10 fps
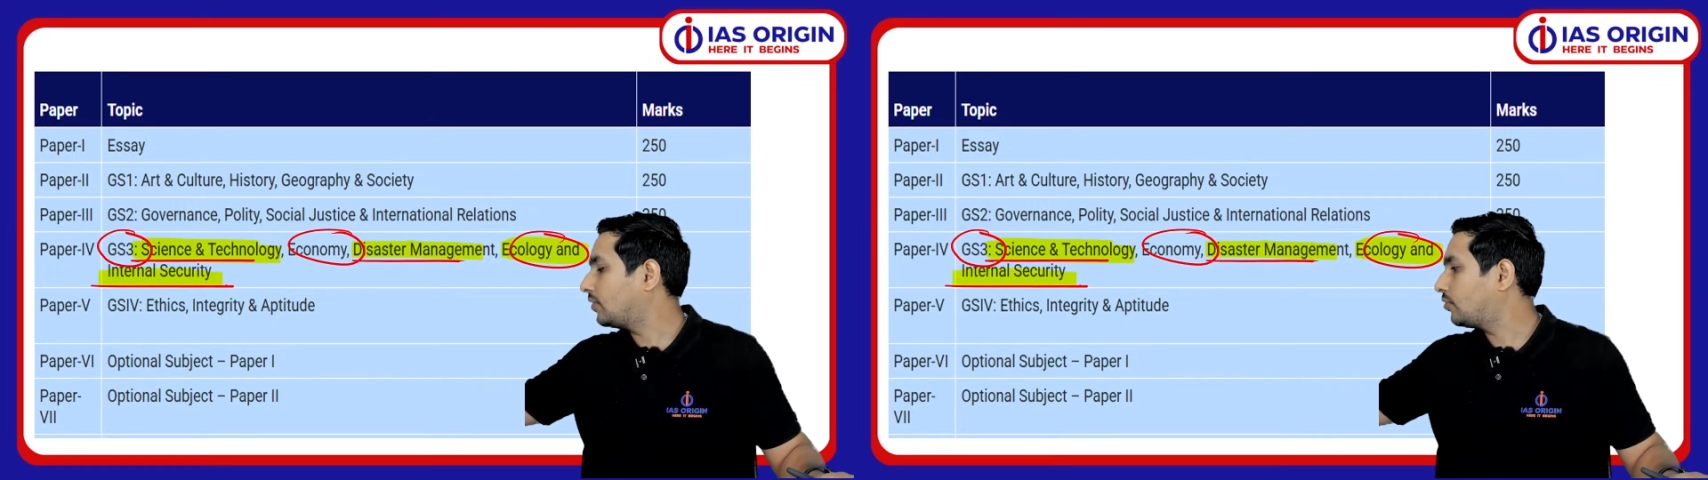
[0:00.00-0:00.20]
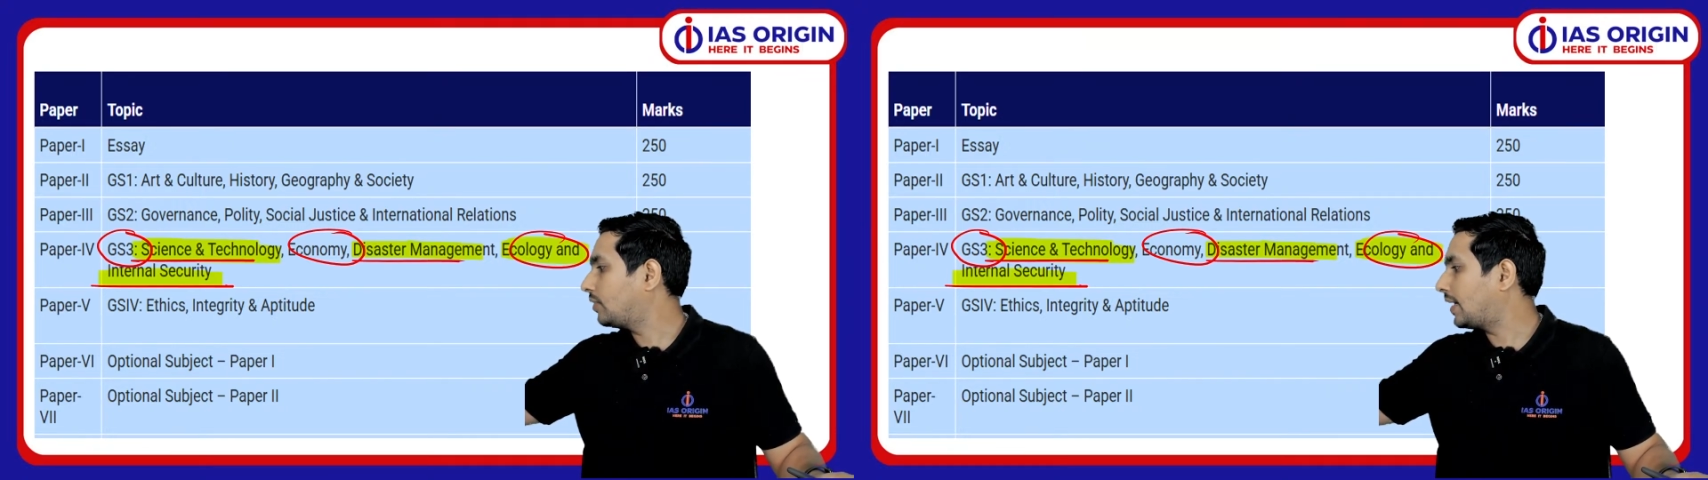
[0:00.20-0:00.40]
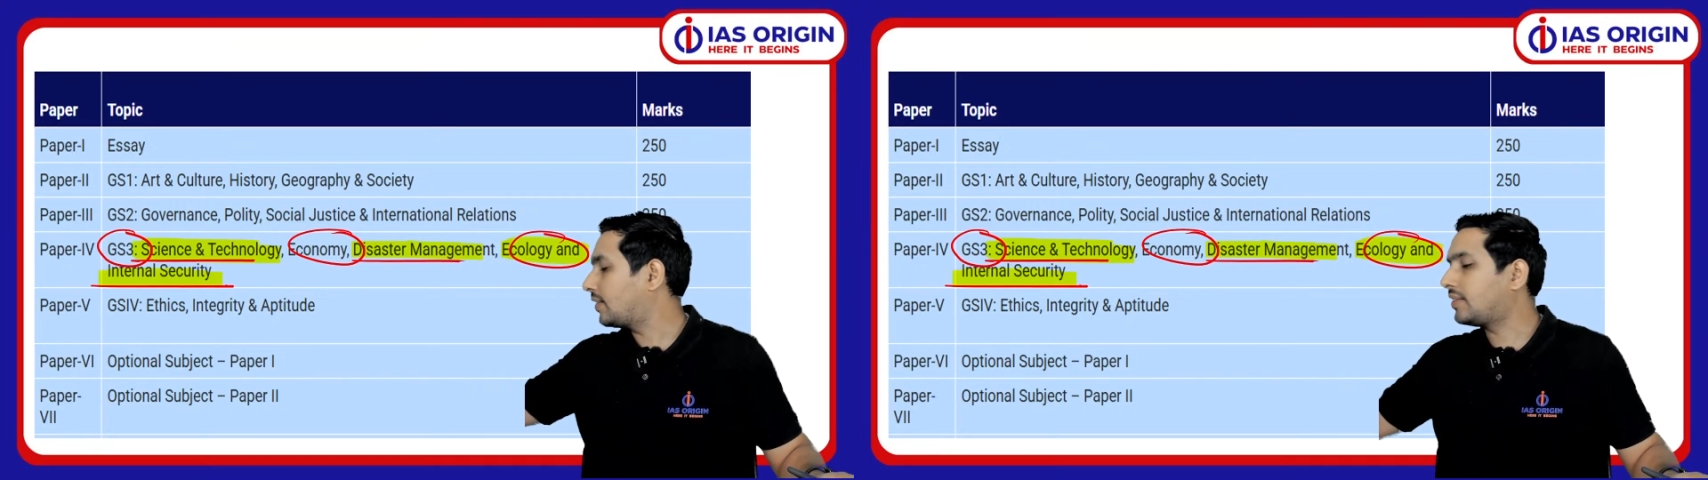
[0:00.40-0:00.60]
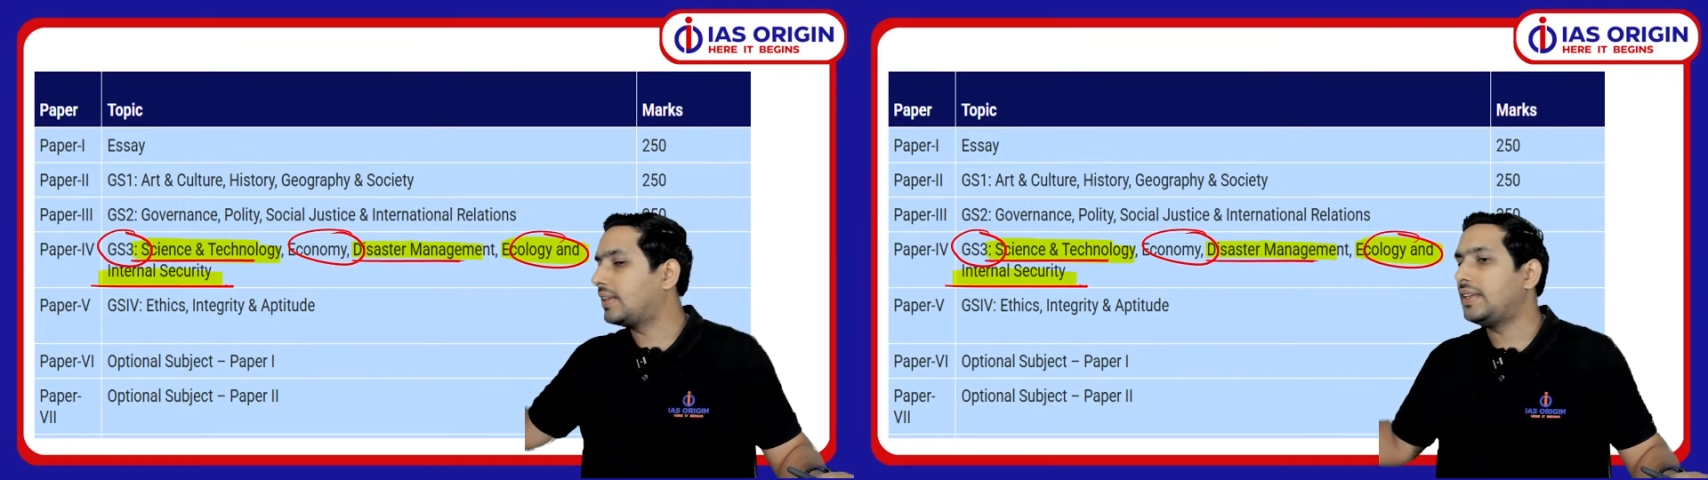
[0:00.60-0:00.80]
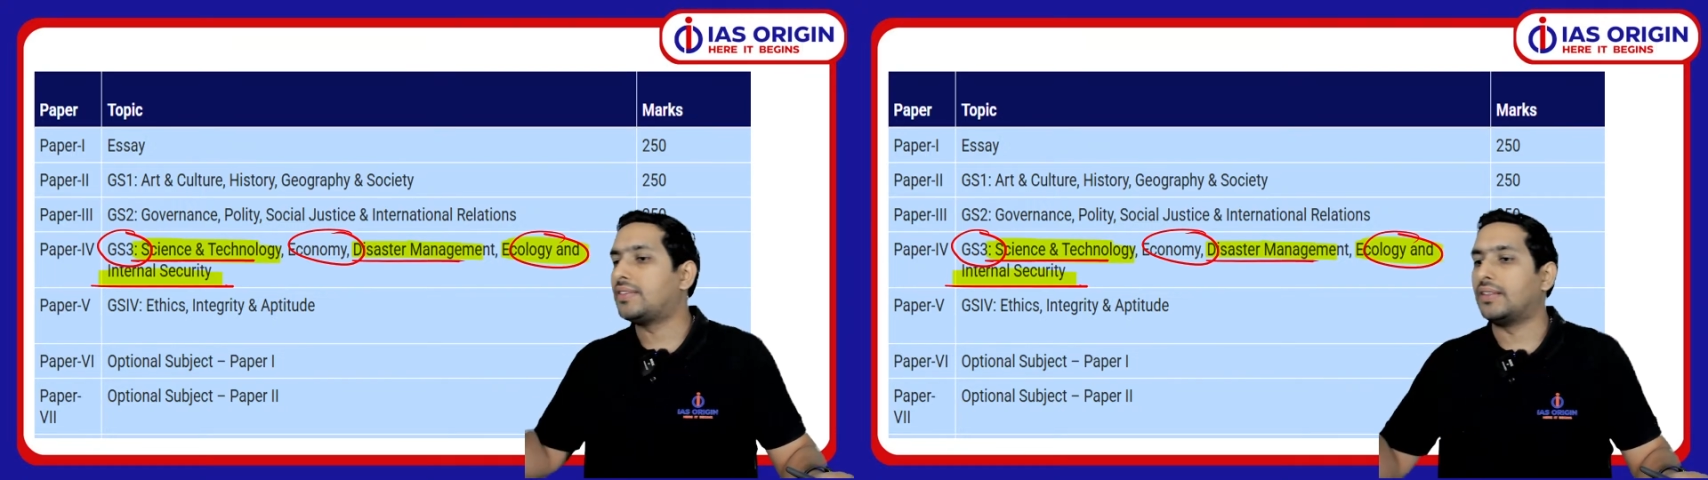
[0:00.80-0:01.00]
So that's the
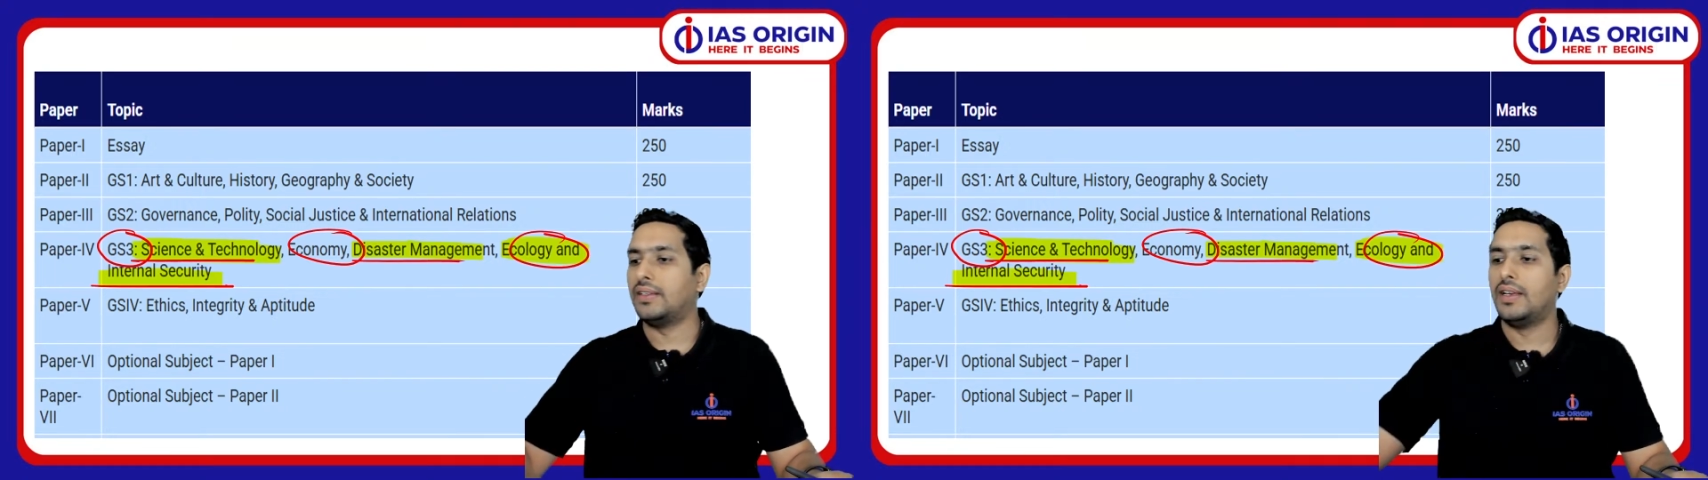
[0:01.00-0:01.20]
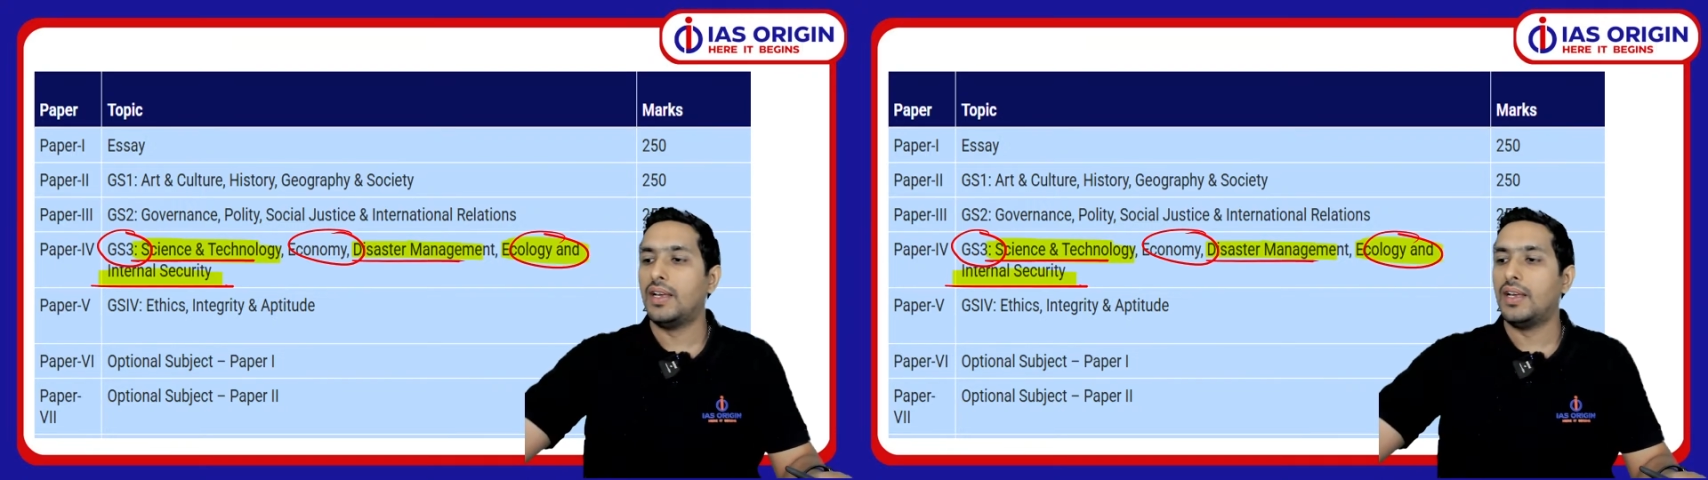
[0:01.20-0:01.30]
reason